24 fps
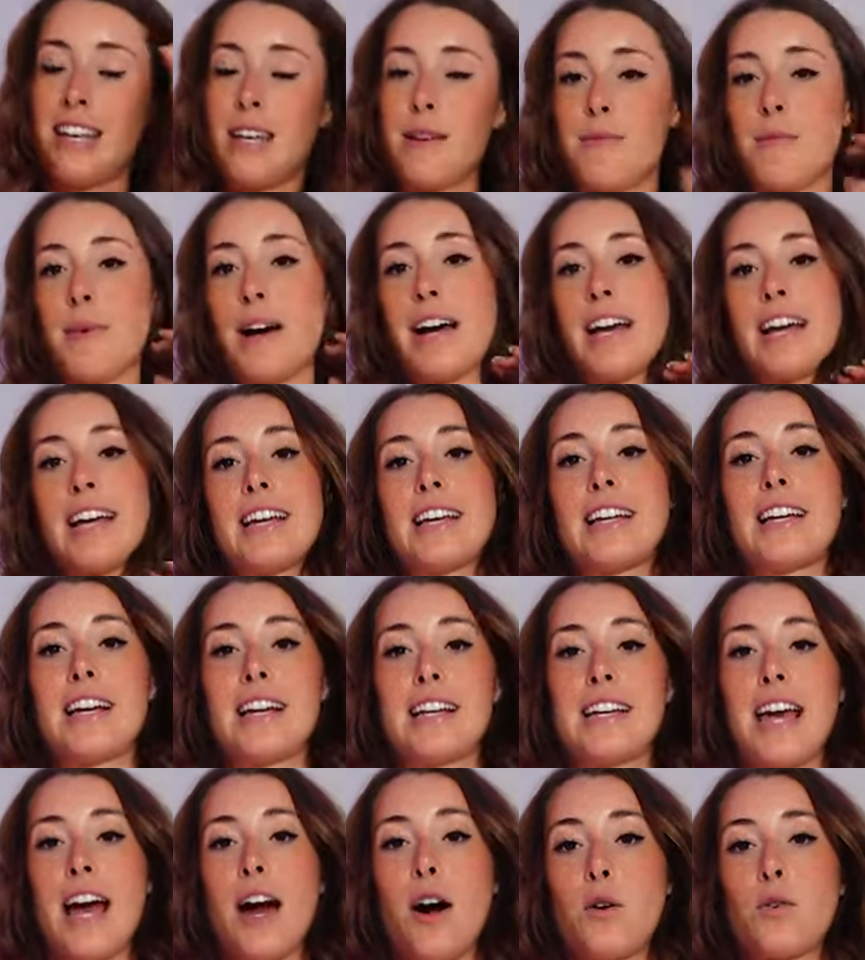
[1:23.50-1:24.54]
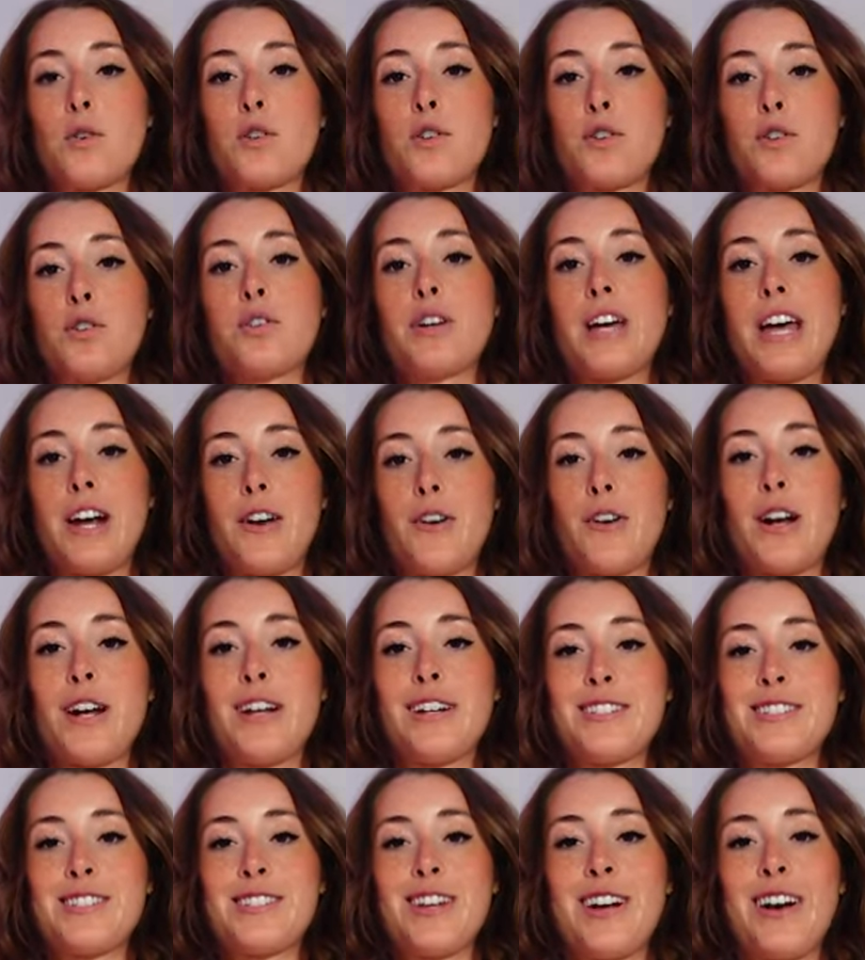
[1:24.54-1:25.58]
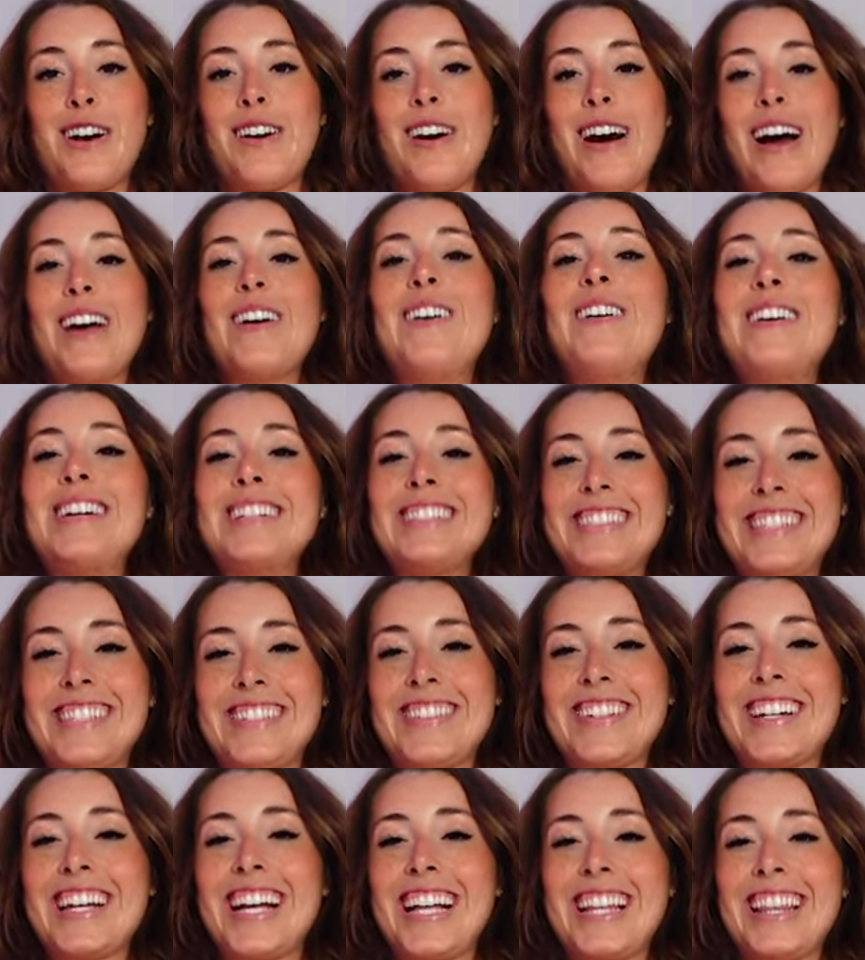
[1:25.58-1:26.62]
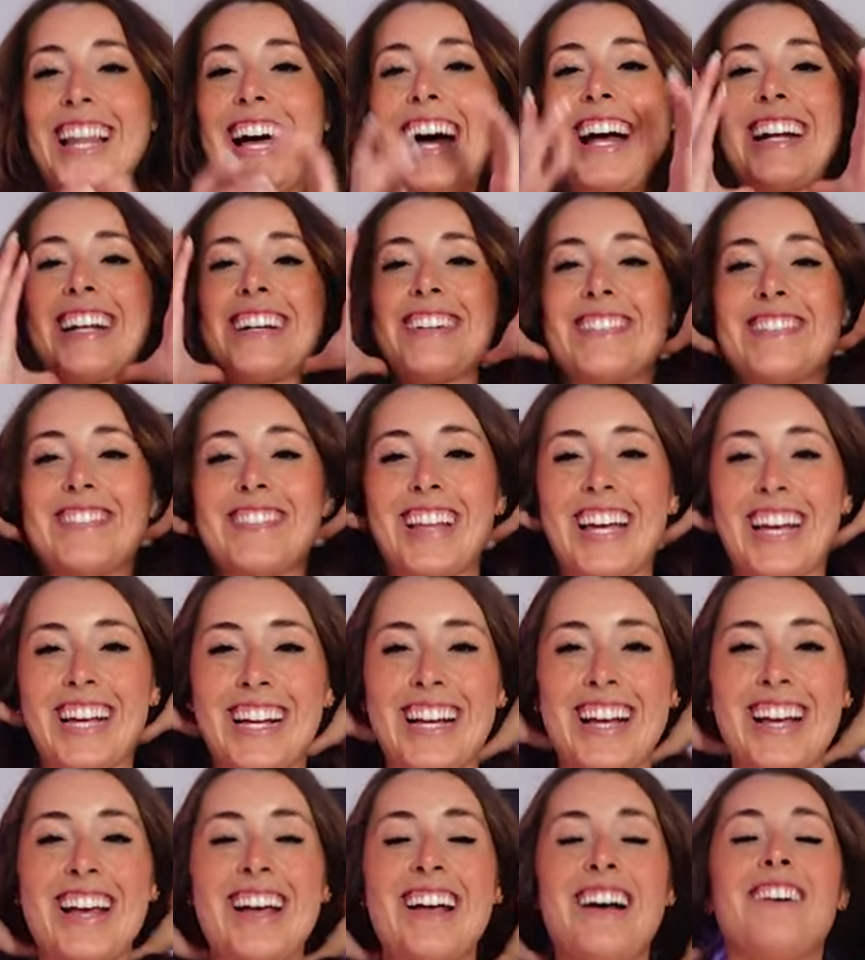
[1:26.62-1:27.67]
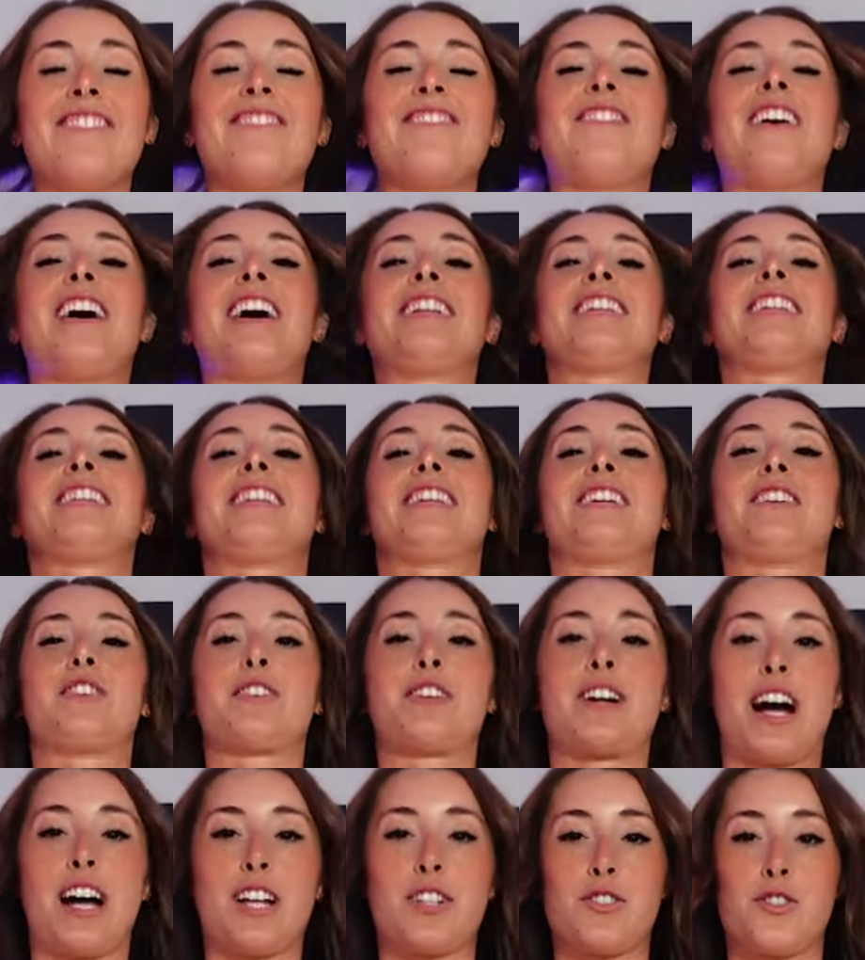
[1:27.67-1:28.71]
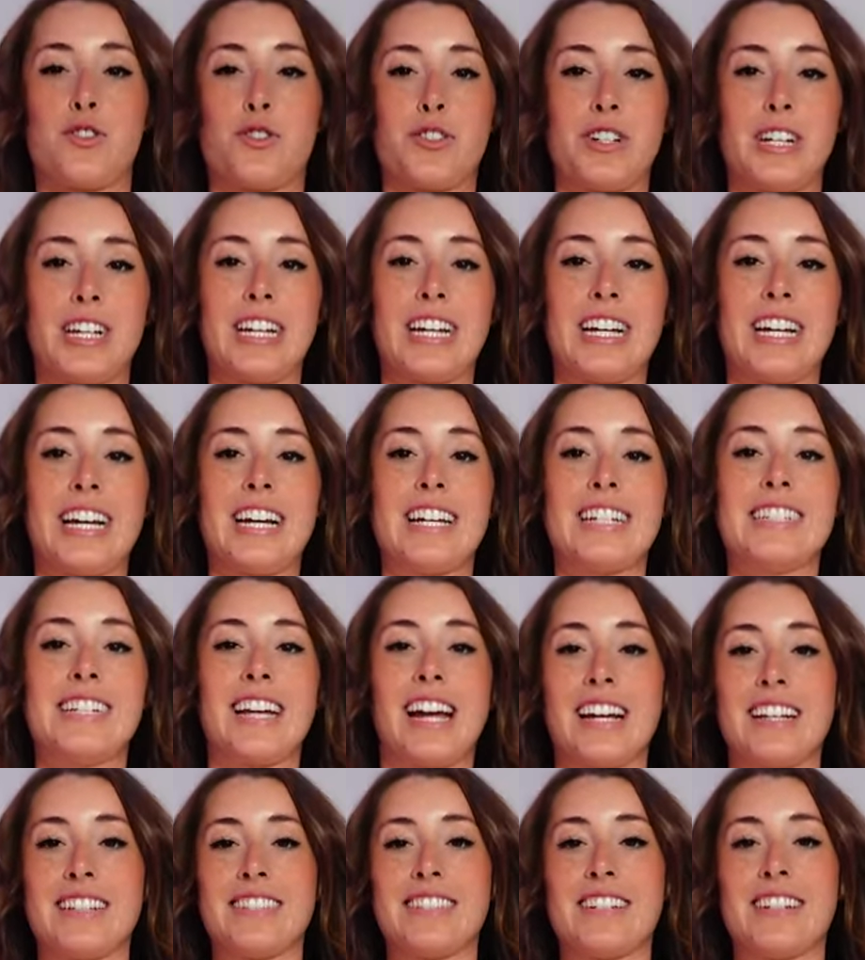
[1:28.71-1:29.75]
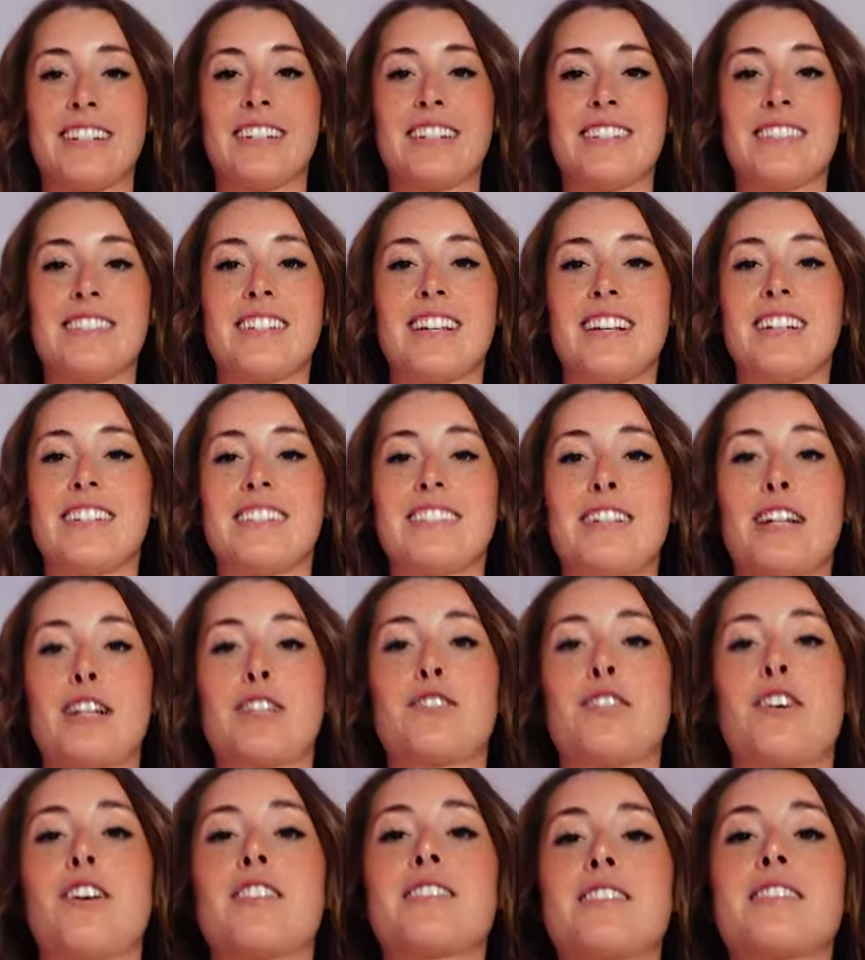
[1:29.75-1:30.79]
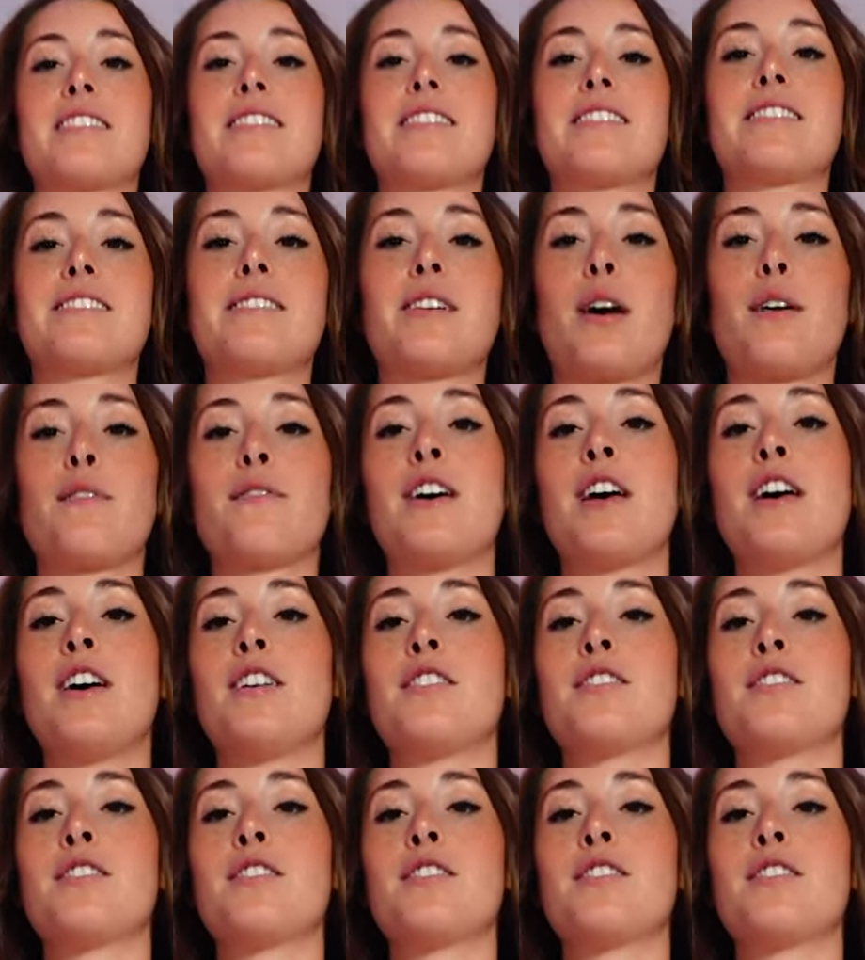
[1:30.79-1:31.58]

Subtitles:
in my cowgirl era, so I've been doing a lot of like fun little country dances and TikToks and stuff.